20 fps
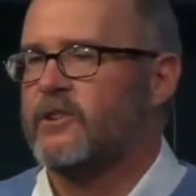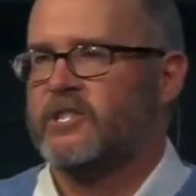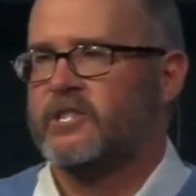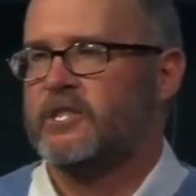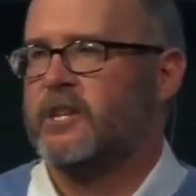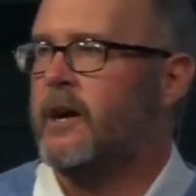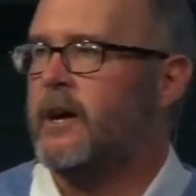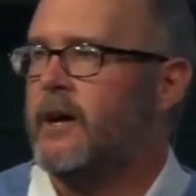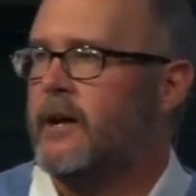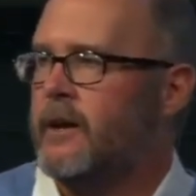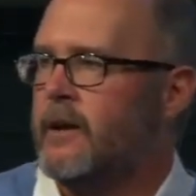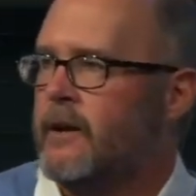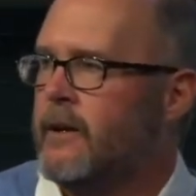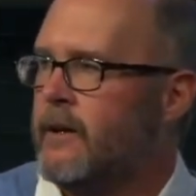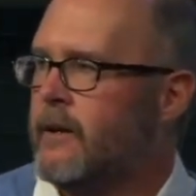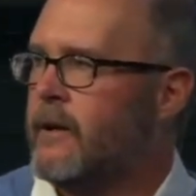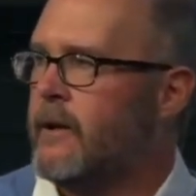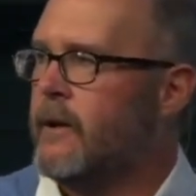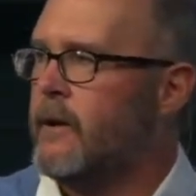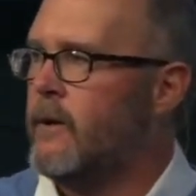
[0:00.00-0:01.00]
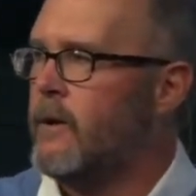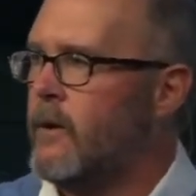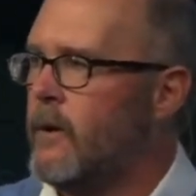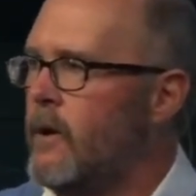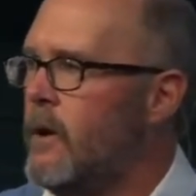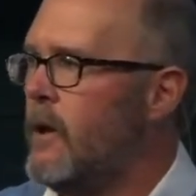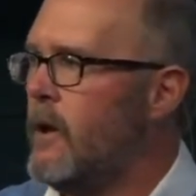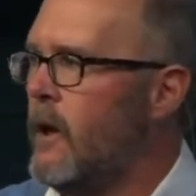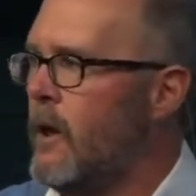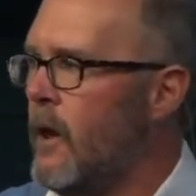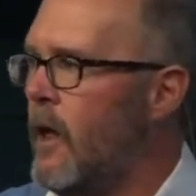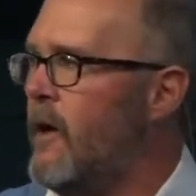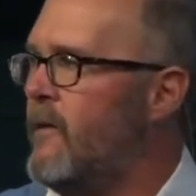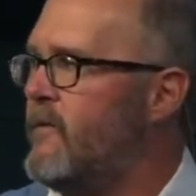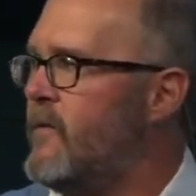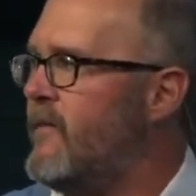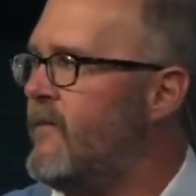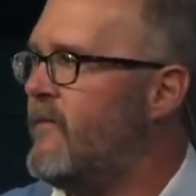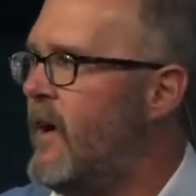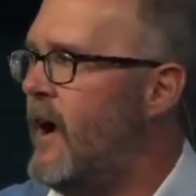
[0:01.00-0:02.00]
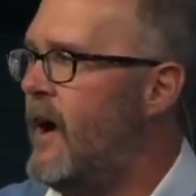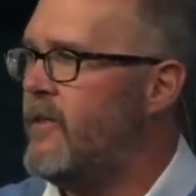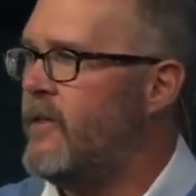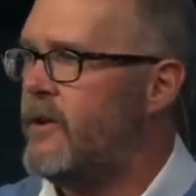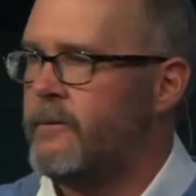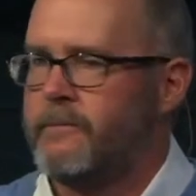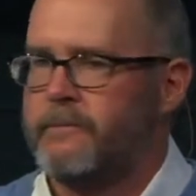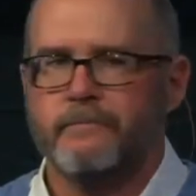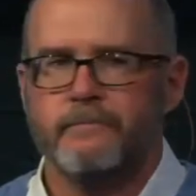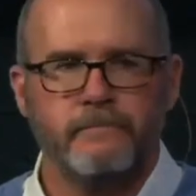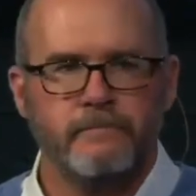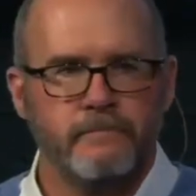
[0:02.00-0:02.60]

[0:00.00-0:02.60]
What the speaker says: son loved the father.